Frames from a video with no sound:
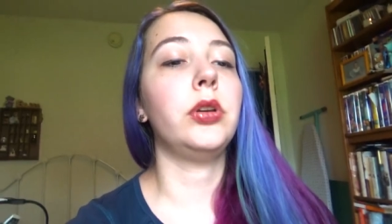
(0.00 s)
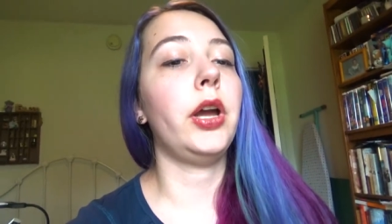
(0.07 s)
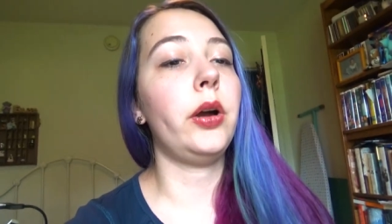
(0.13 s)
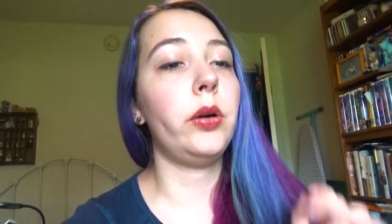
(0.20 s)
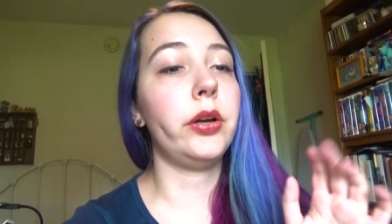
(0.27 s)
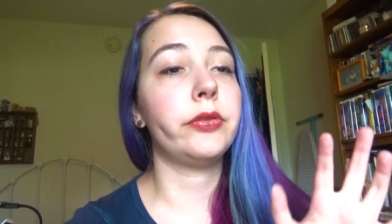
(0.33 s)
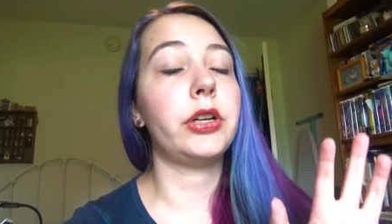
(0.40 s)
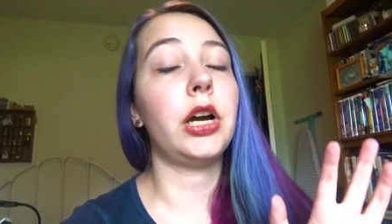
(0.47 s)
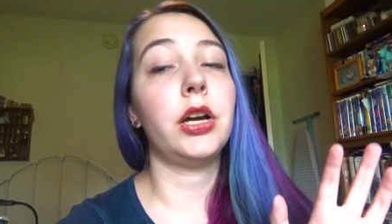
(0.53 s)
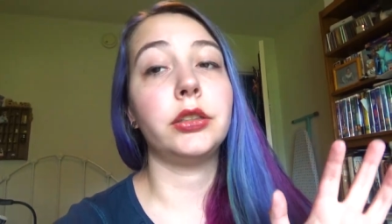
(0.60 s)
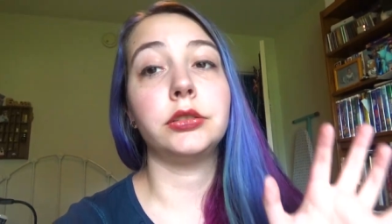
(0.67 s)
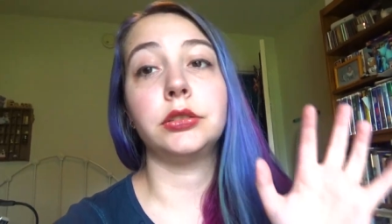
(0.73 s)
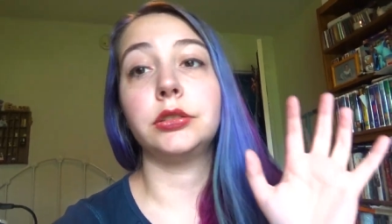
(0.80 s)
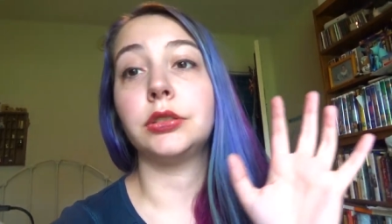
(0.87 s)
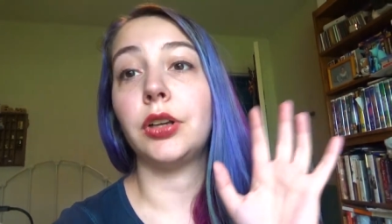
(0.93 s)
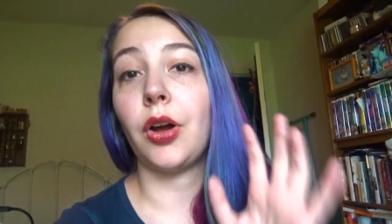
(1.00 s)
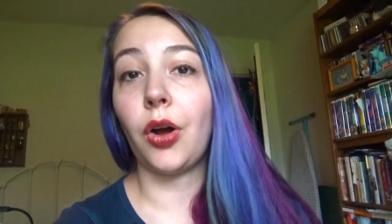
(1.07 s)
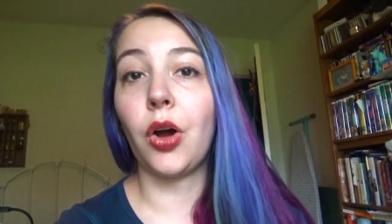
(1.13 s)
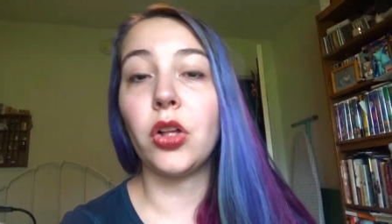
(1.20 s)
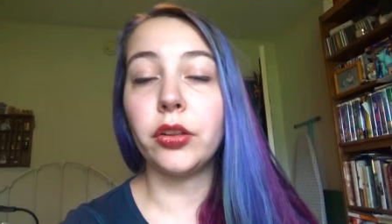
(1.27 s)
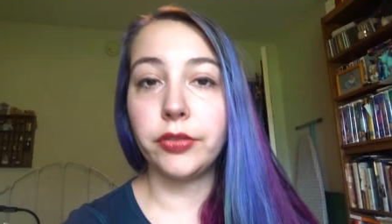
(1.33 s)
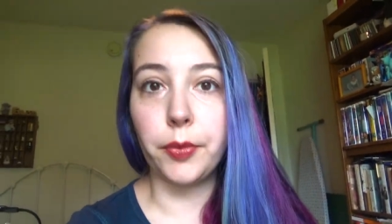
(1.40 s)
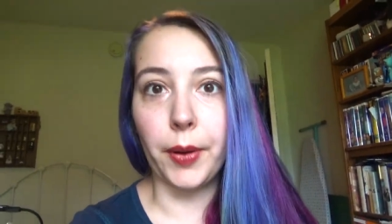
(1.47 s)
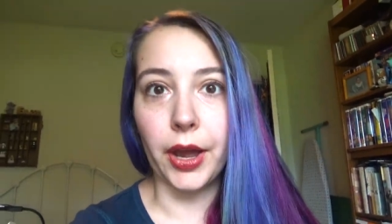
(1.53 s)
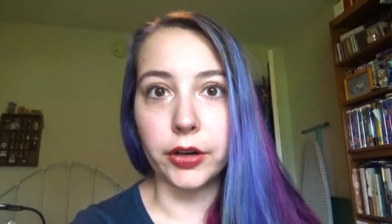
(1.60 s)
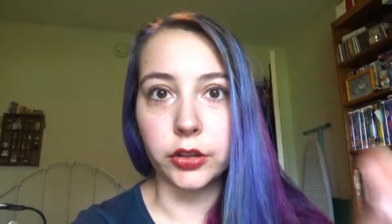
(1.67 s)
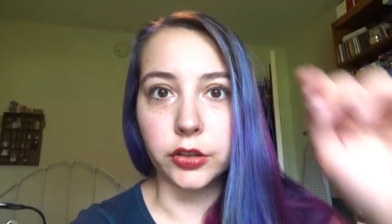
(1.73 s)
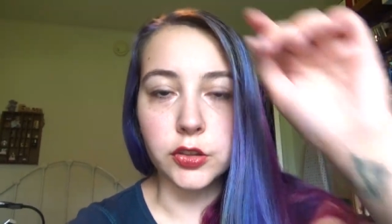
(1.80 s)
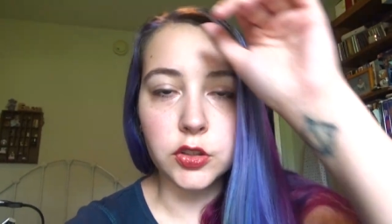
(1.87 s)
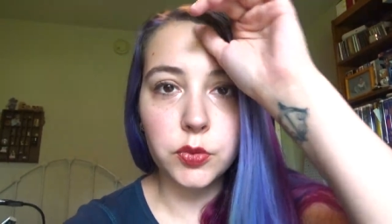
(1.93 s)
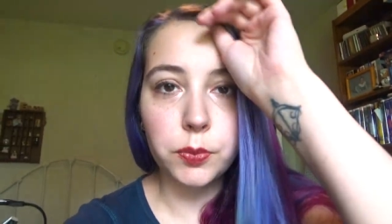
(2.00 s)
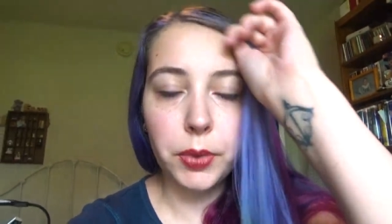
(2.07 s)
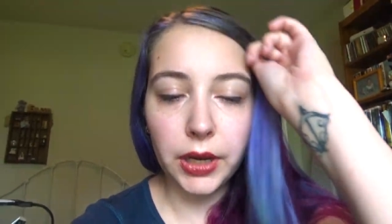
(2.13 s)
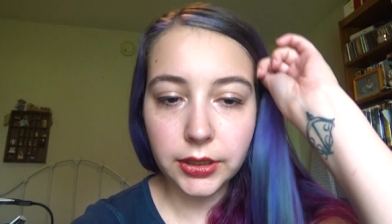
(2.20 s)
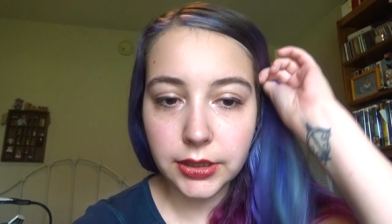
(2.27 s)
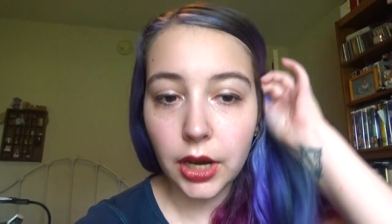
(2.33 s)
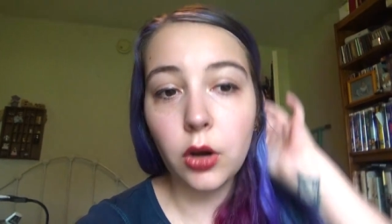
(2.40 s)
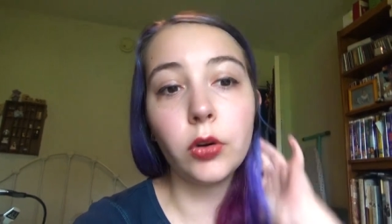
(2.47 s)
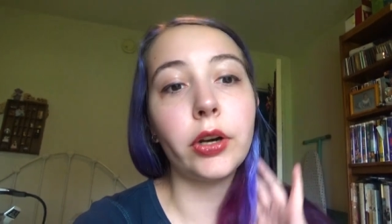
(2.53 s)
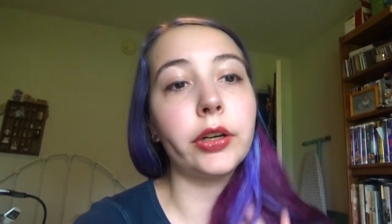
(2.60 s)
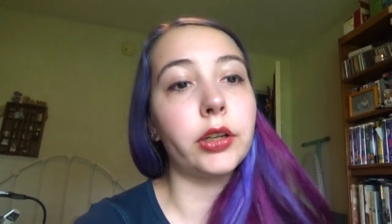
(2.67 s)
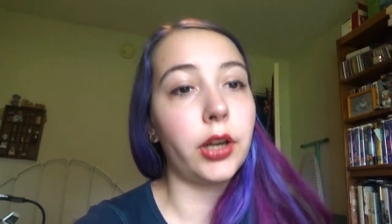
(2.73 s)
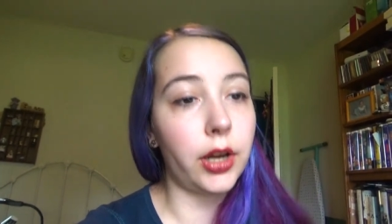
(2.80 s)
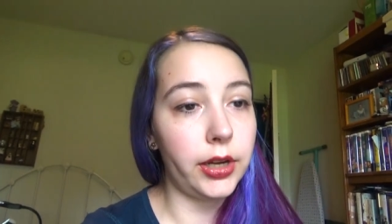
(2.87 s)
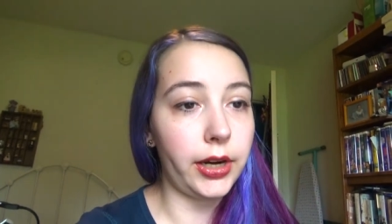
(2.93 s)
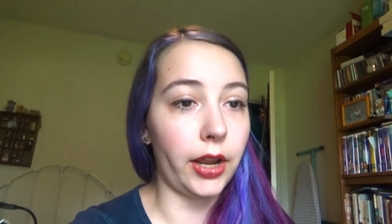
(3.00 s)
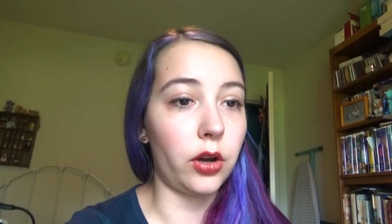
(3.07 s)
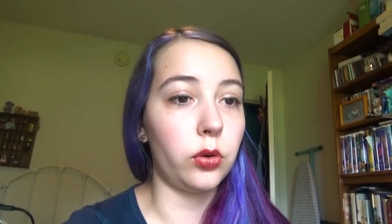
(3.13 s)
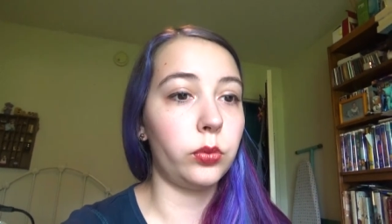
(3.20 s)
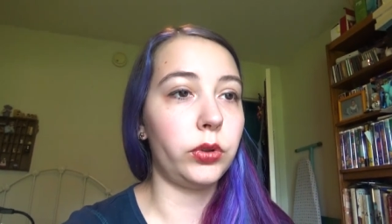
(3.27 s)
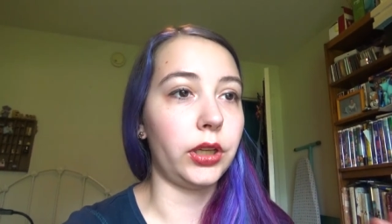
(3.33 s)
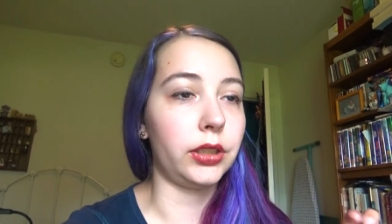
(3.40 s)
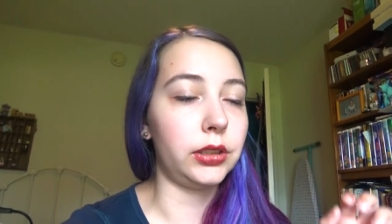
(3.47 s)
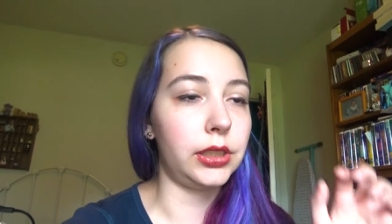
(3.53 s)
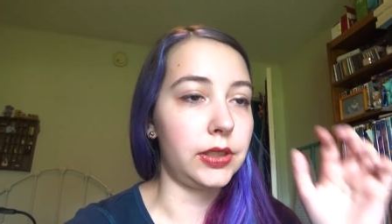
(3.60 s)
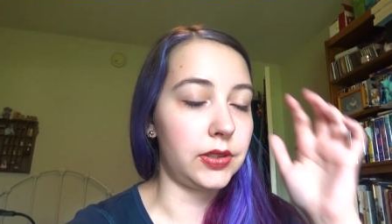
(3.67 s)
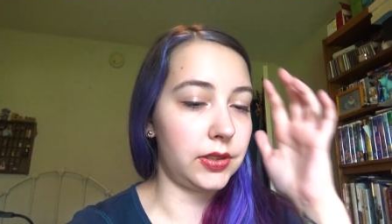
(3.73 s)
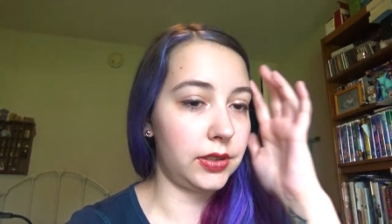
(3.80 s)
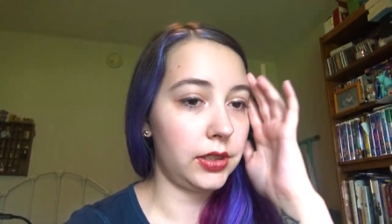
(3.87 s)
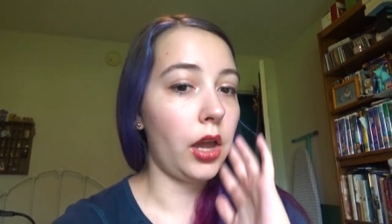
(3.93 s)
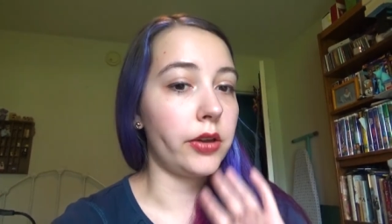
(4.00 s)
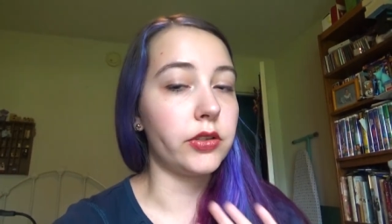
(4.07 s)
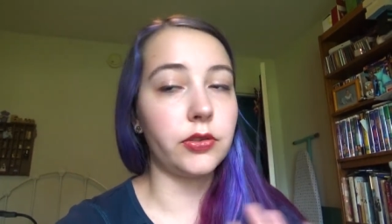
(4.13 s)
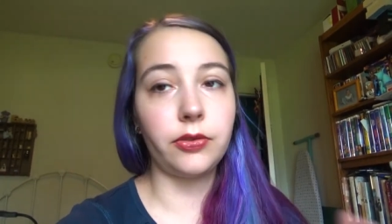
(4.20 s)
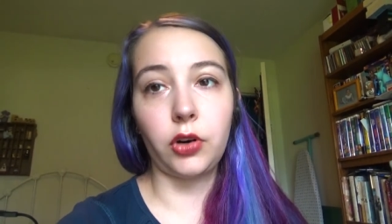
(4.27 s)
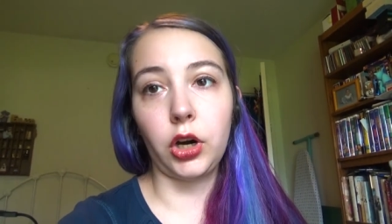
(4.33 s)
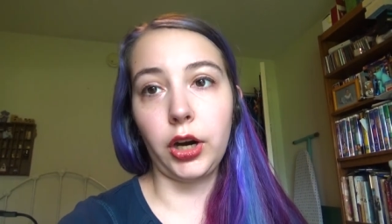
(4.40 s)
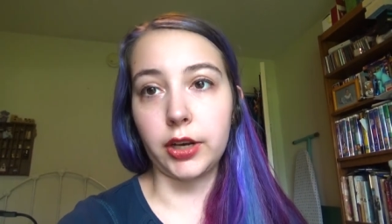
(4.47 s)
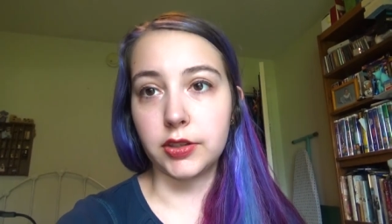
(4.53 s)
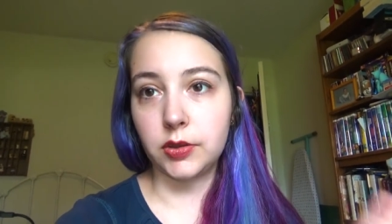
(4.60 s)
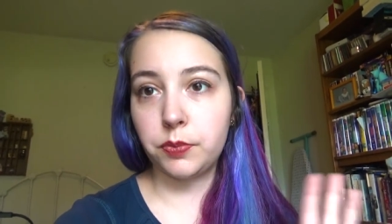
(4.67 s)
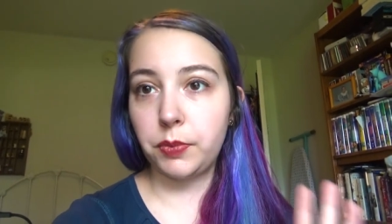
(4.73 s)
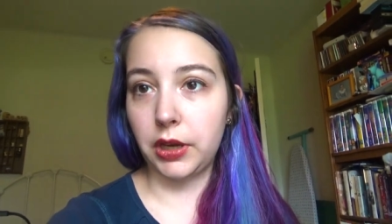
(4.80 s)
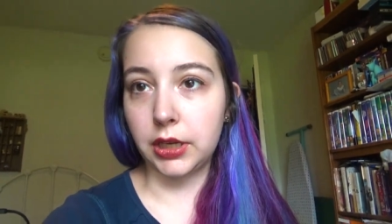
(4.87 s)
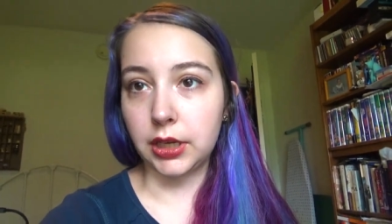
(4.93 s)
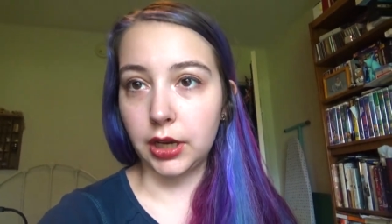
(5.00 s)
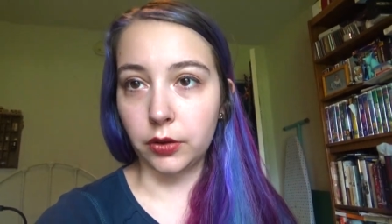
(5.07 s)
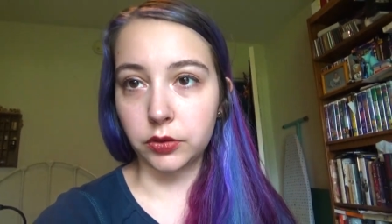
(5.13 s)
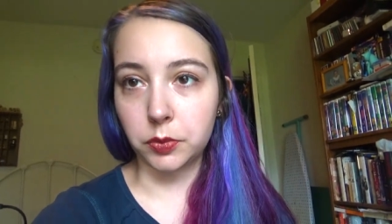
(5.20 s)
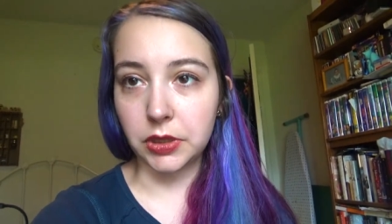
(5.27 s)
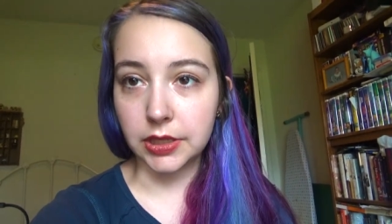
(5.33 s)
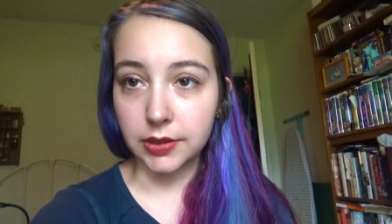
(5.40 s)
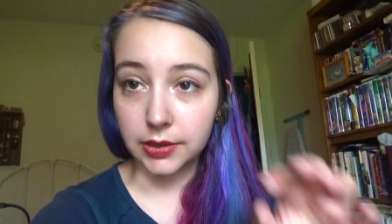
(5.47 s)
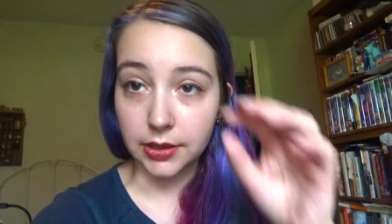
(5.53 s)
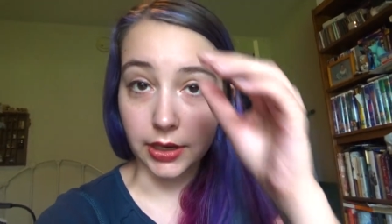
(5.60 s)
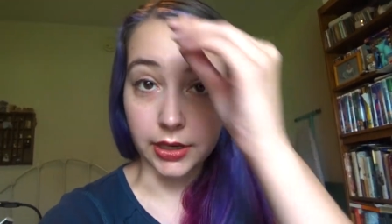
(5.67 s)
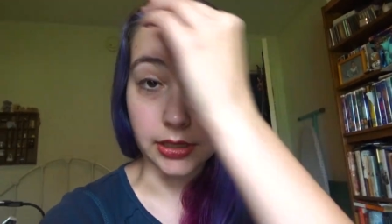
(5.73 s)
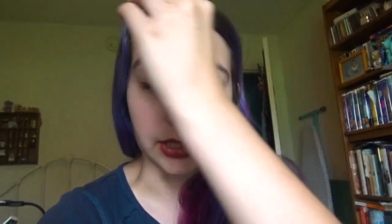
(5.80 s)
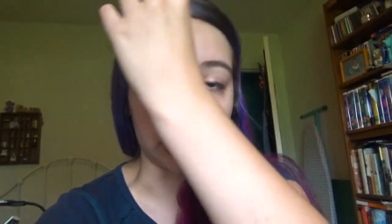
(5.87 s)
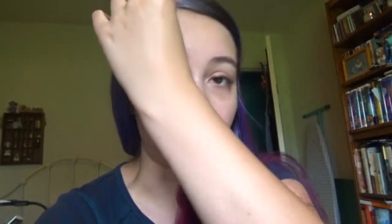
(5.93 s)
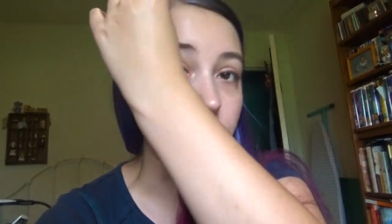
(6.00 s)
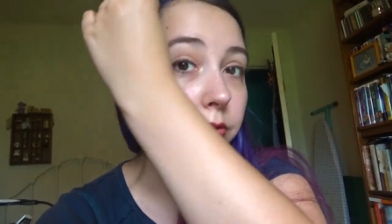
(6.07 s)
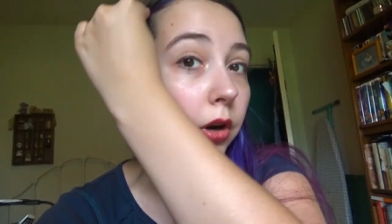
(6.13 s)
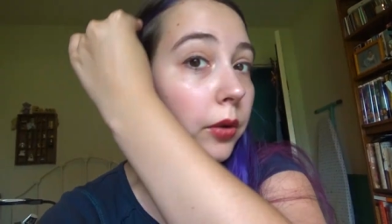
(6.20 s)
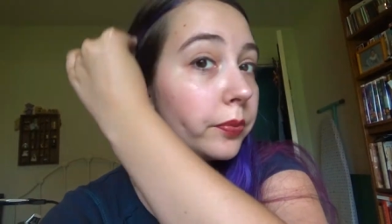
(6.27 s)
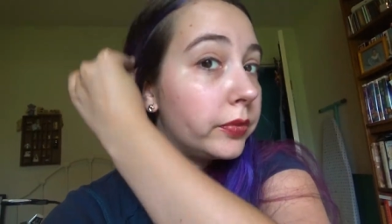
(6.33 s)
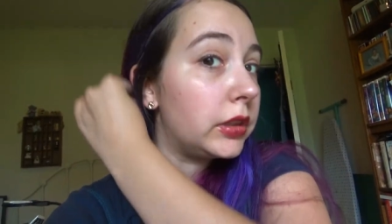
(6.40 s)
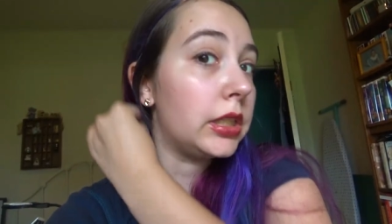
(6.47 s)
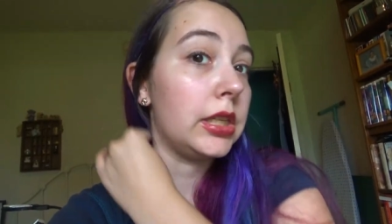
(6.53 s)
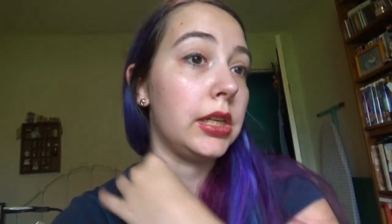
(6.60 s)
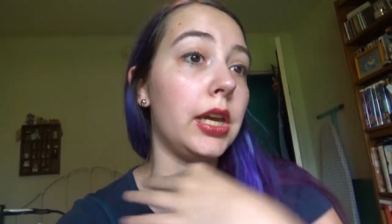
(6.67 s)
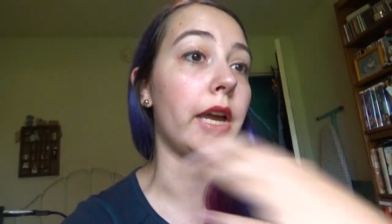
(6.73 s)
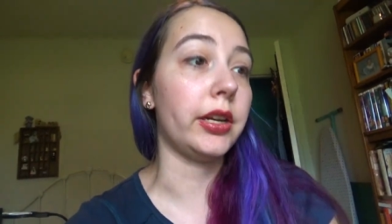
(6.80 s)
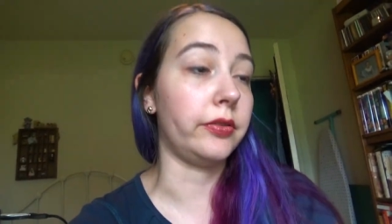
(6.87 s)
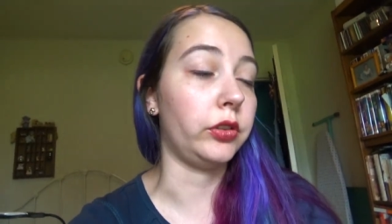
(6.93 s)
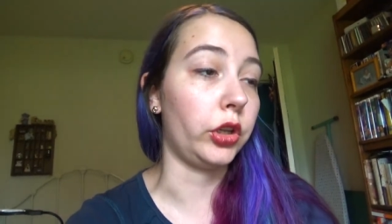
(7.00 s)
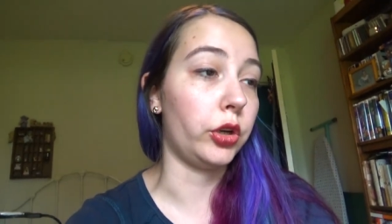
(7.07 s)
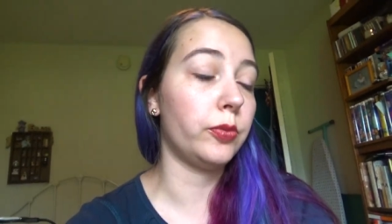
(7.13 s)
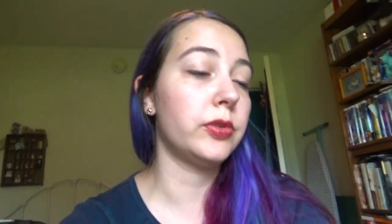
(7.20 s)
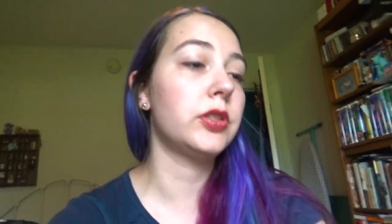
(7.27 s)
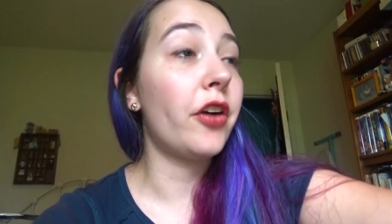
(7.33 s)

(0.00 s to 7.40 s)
Now I've gotten all of the patterns picked out and cut out, at least as far as picking out the pieces that I needed from the envelopes.